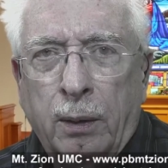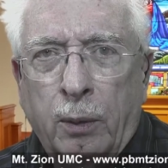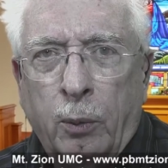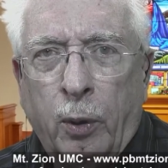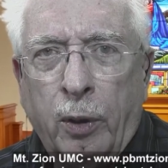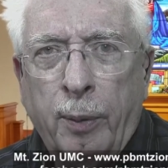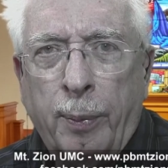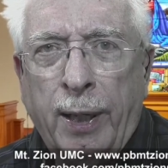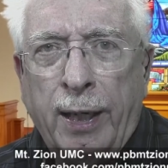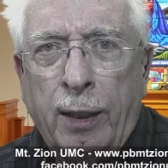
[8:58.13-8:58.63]

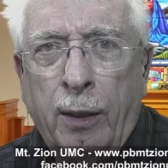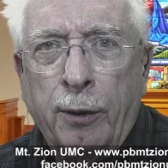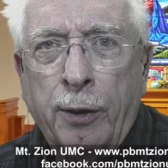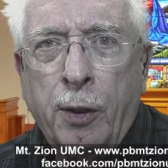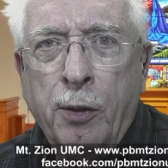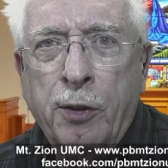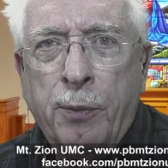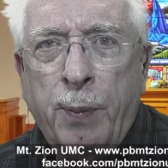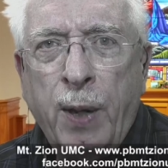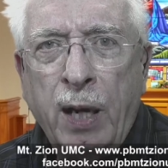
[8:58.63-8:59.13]
What about all
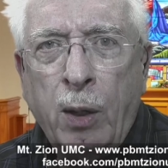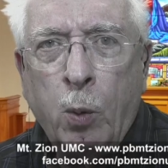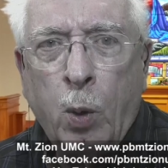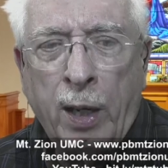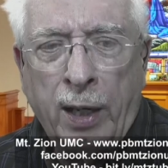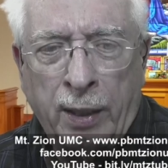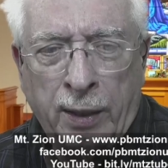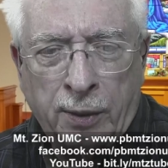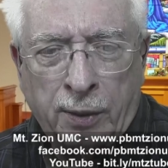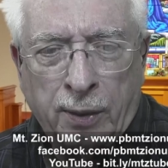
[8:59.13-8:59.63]
those
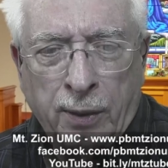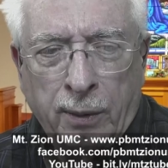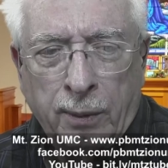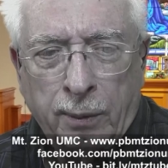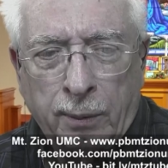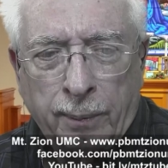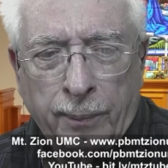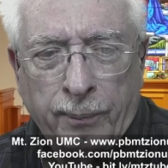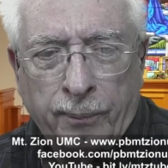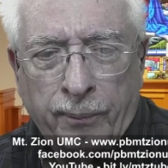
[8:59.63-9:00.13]
bigwigs?
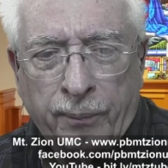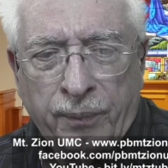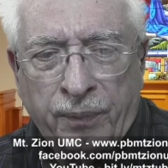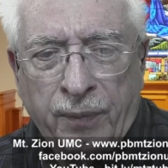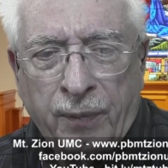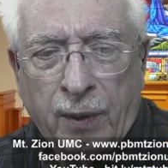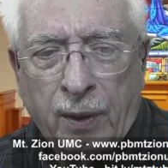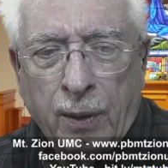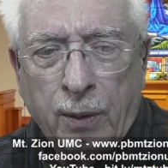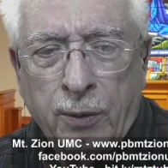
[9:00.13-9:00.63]

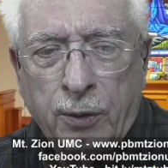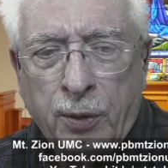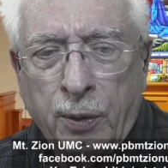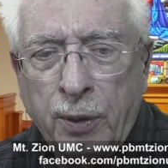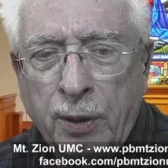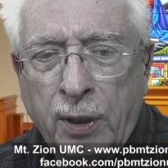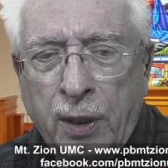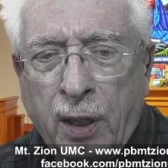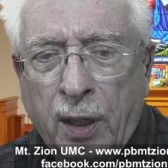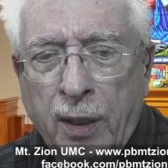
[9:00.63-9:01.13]

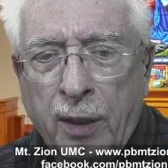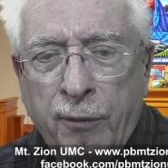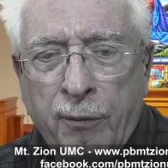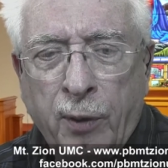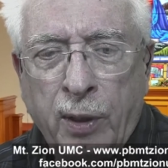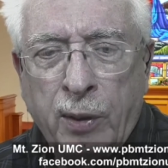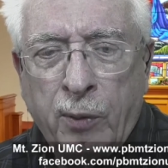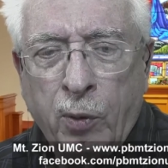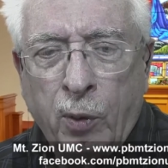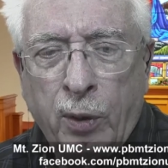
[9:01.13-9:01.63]
Shouldn't God have
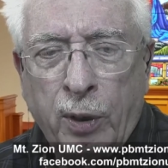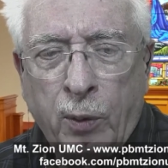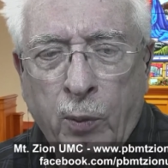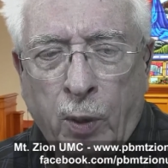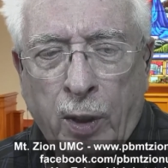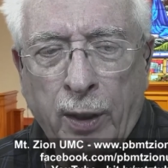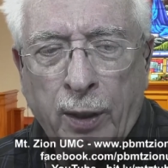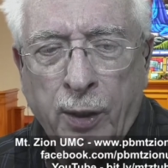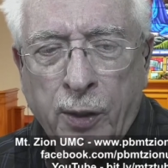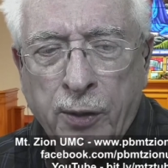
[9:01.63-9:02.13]
recruited
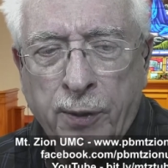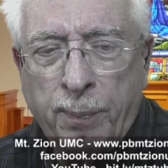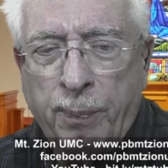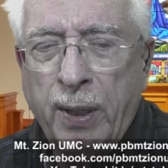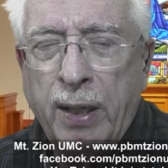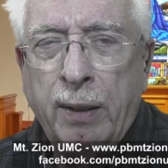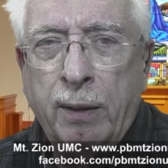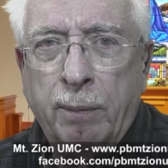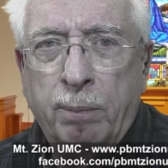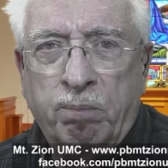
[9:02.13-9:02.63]
one of those
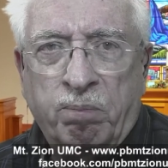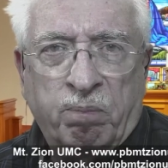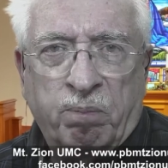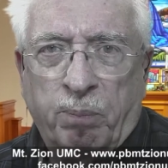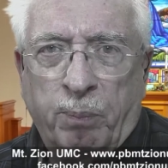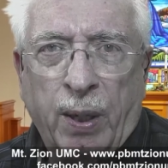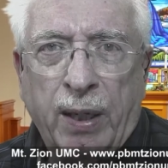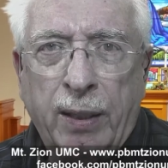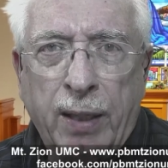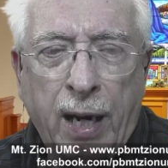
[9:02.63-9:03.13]

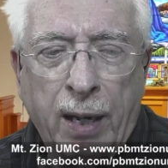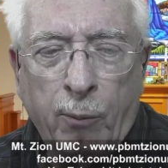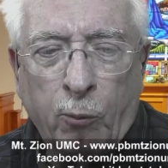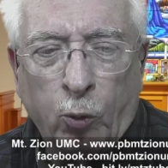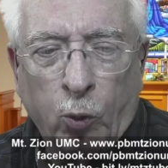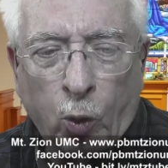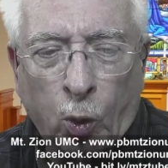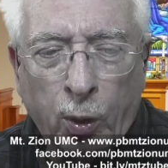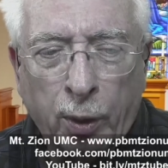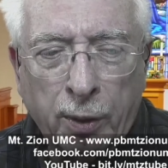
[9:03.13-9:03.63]
big-name
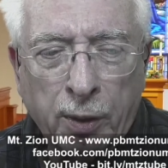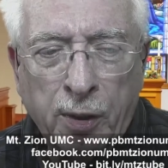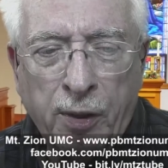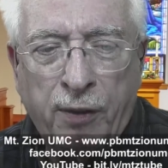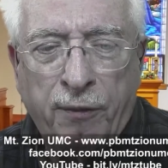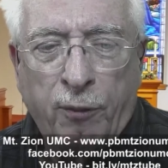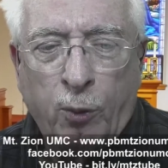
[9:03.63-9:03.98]
rulers